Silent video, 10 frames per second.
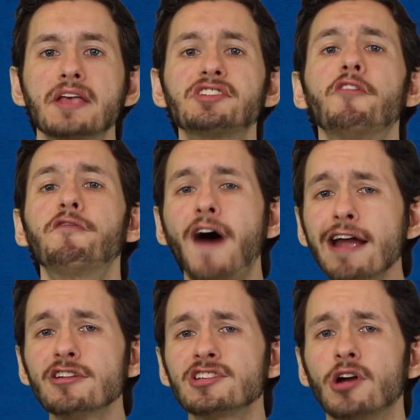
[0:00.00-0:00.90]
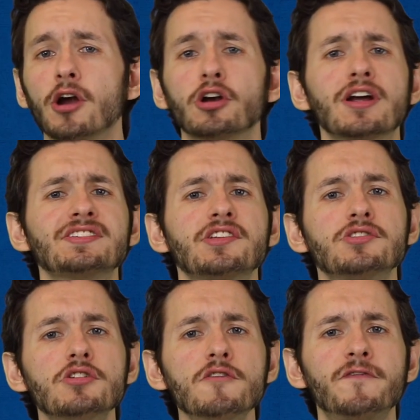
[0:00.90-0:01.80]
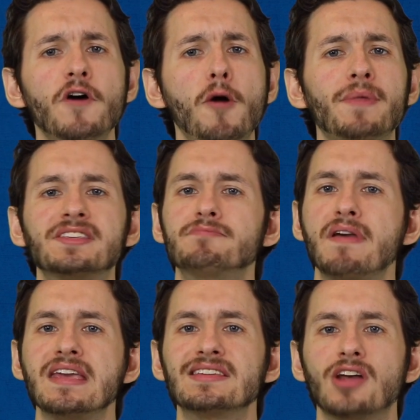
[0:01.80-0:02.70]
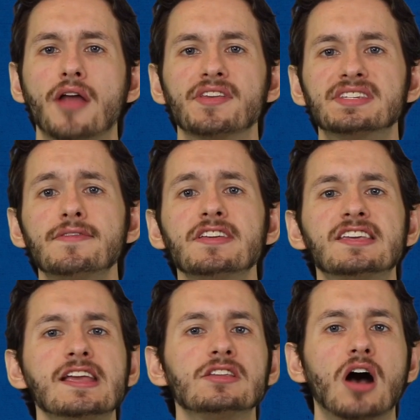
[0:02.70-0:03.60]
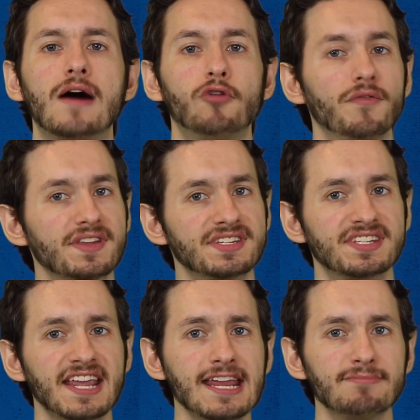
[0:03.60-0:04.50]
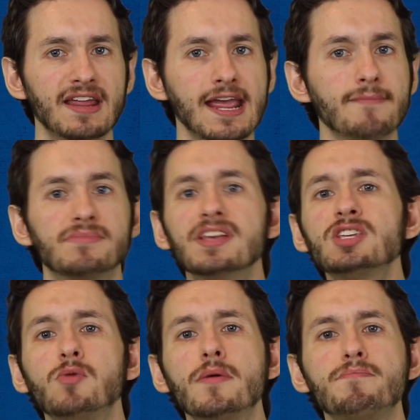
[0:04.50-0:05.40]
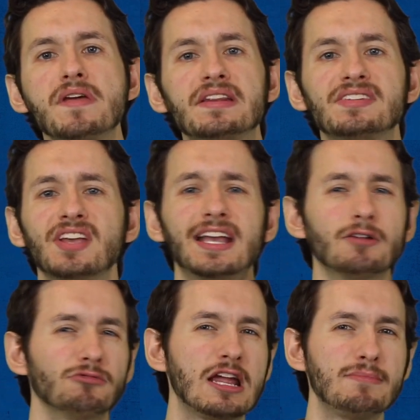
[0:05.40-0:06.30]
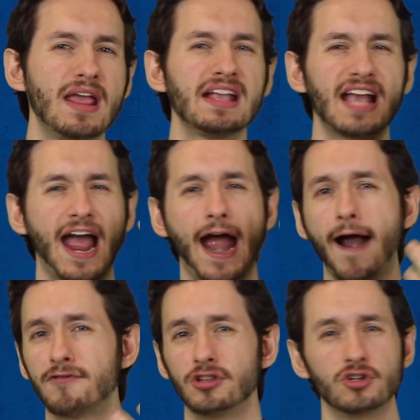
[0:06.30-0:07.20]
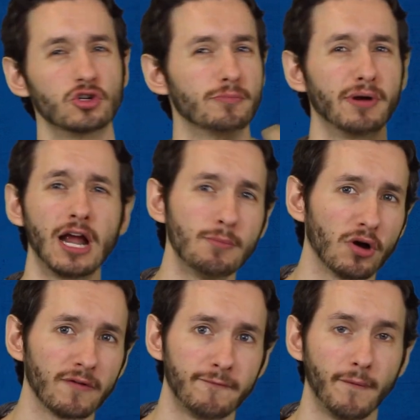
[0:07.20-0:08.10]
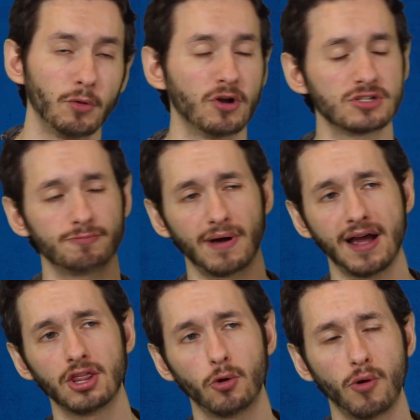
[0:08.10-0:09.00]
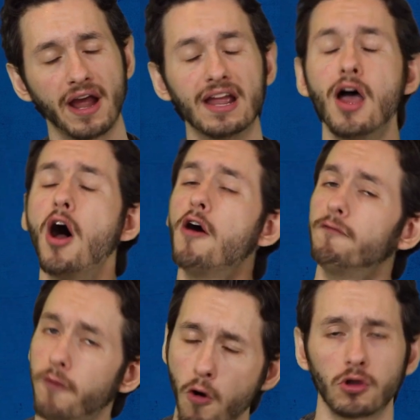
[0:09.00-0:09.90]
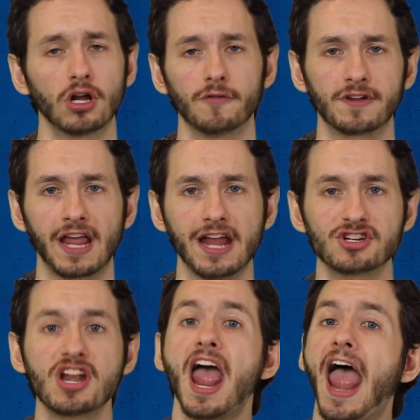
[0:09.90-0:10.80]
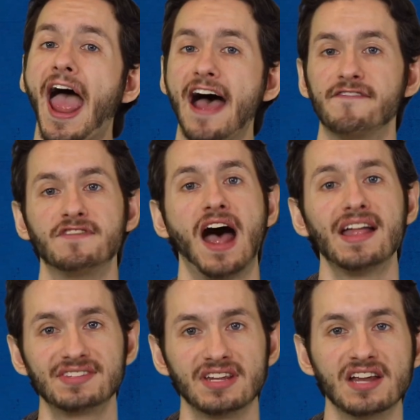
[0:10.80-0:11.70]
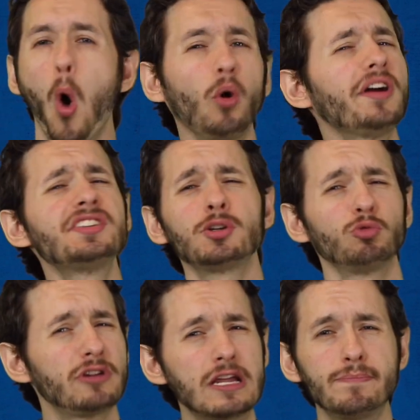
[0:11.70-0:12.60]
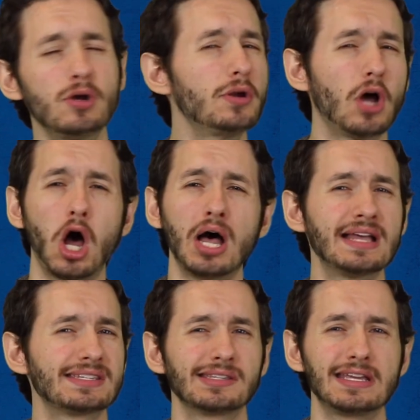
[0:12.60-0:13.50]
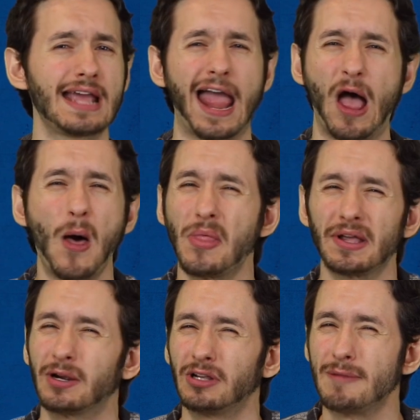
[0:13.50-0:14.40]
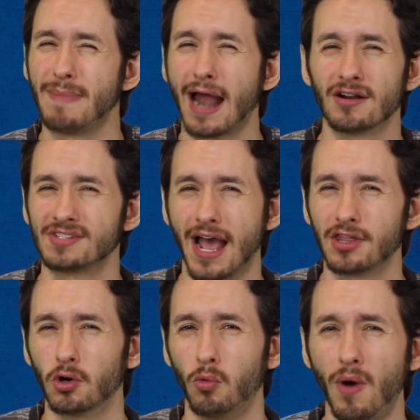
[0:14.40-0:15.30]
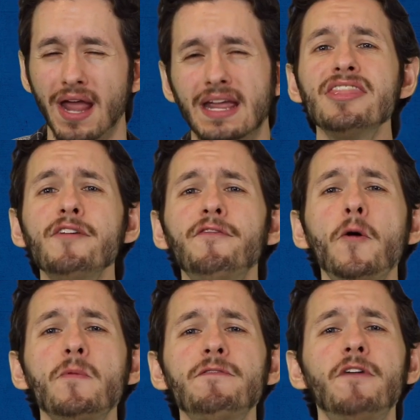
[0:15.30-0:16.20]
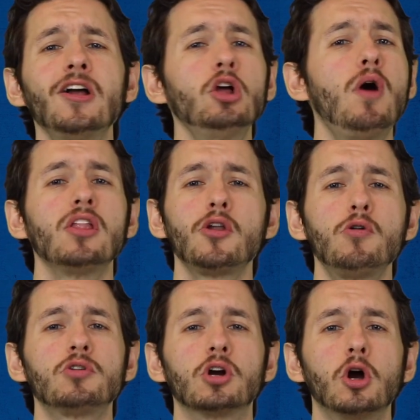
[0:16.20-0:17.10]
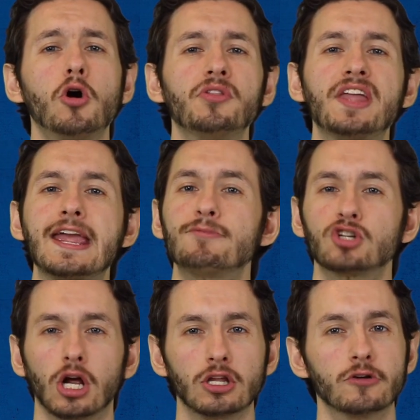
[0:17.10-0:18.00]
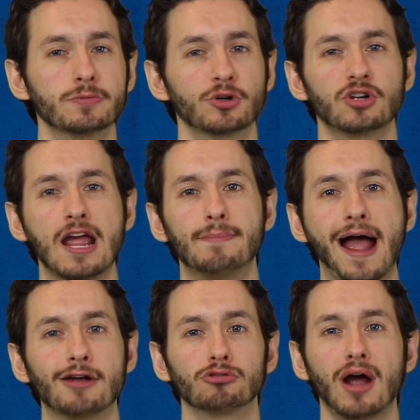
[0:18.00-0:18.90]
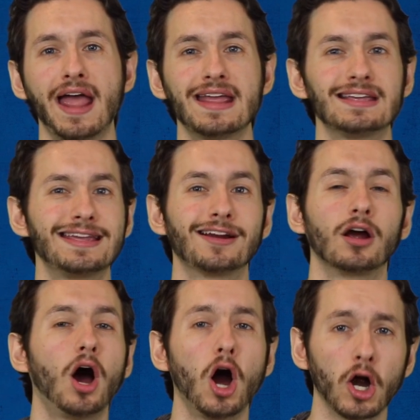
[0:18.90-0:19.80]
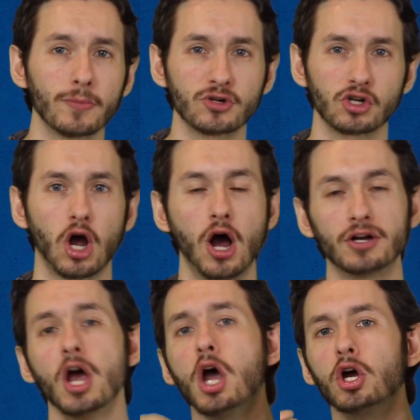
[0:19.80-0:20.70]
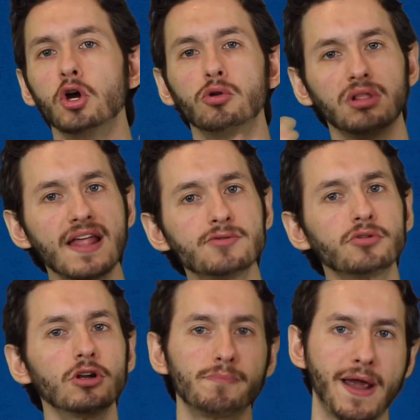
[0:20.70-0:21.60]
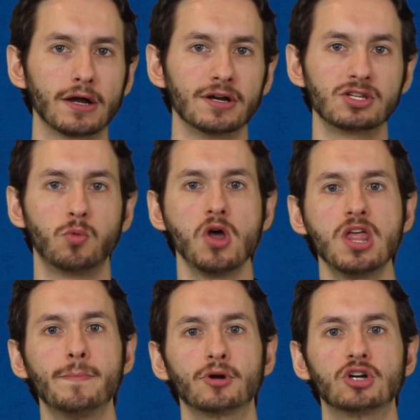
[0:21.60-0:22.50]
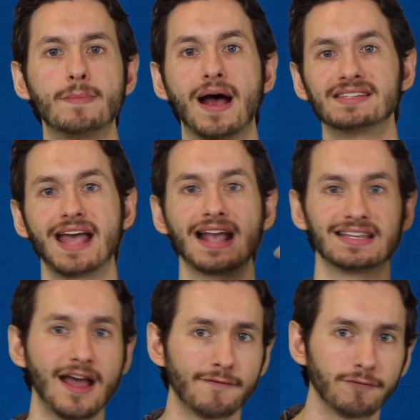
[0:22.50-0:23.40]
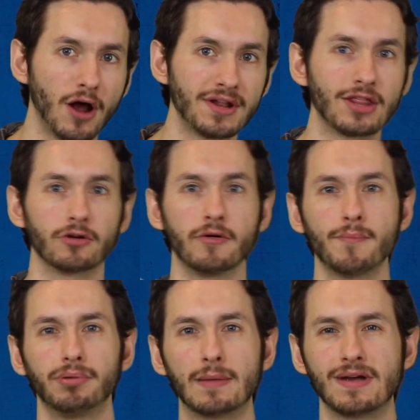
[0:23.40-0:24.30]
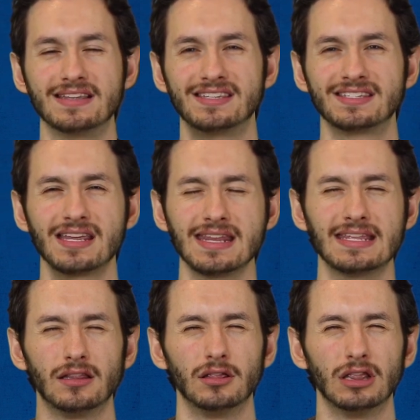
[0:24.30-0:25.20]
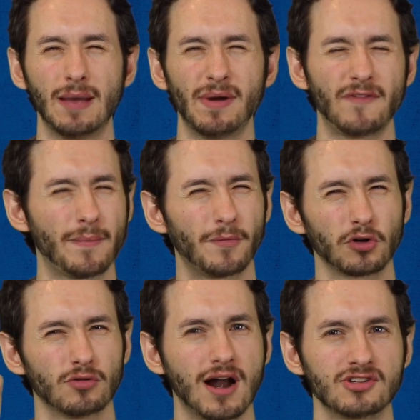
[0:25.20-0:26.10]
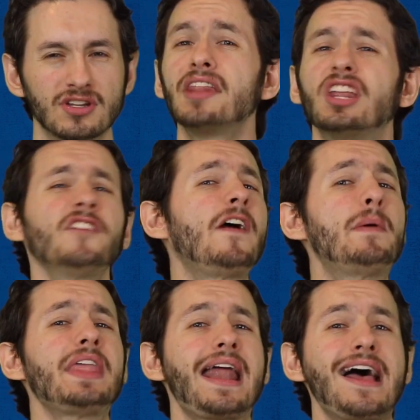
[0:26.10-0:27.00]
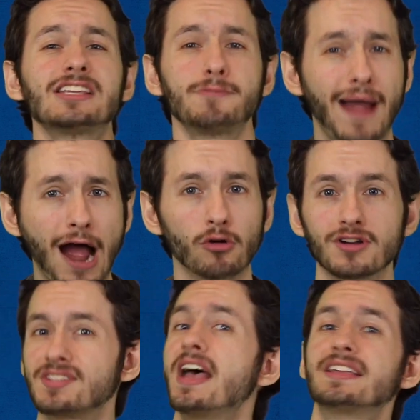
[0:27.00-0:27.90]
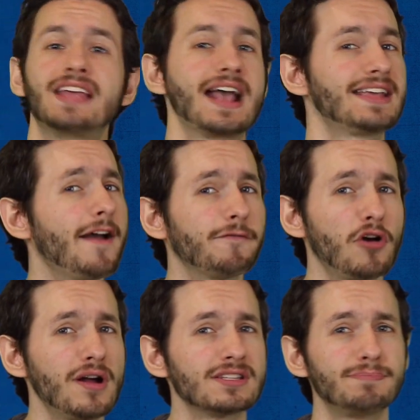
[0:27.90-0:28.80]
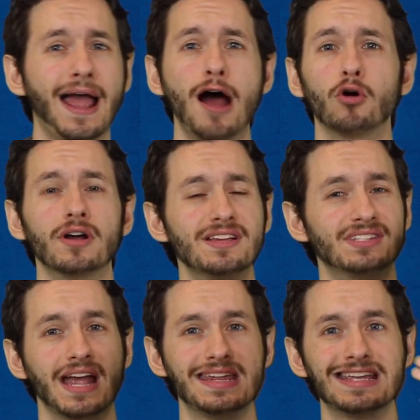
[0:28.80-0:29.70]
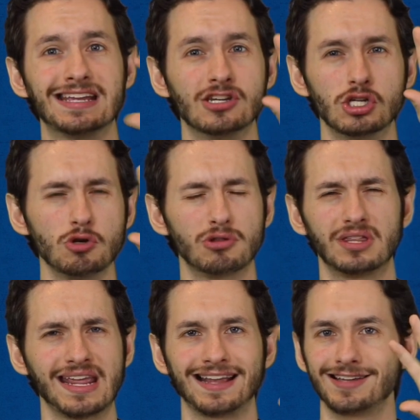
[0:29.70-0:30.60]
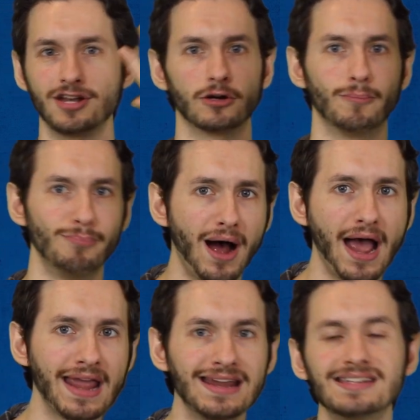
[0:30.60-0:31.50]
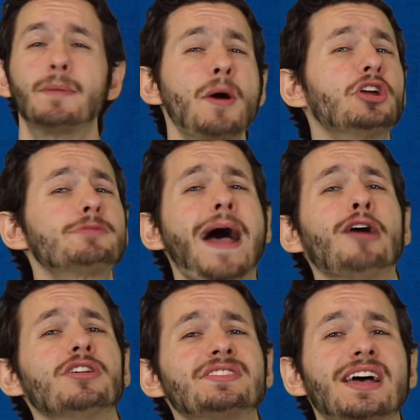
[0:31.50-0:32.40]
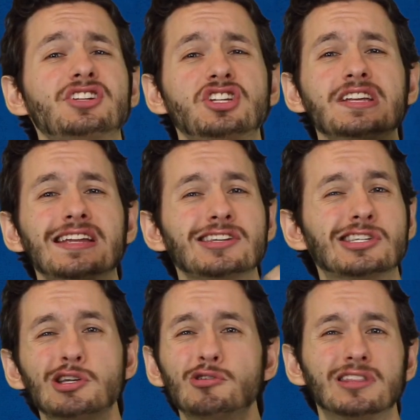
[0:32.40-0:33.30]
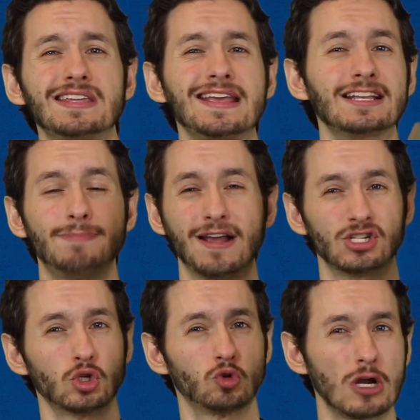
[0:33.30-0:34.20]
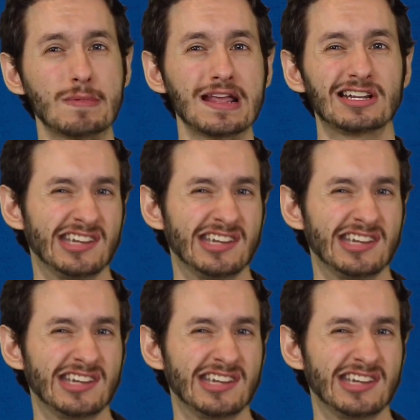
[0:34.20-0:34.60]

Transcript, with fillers: So Firestarter is a new film that's based on the Stephen King novel of the same name, this one being the second remake after the Drew Barrymore film, which, by the way, full clarification, have not seen it, or it's a reboot. Honestly, I don't think it really matters either way. In the film, we follow a little girl named Charlie, who is portrayed by Ryan Kiera Armstrong, who lives with her parents, one of them portrayed by Zac Efron, and the other one played by Sydney Lemmon, if I remember correctly. They're a family that has powers. Zac Efron's power is that he can do things in your mind. The mother's power is that she can do things by screaming.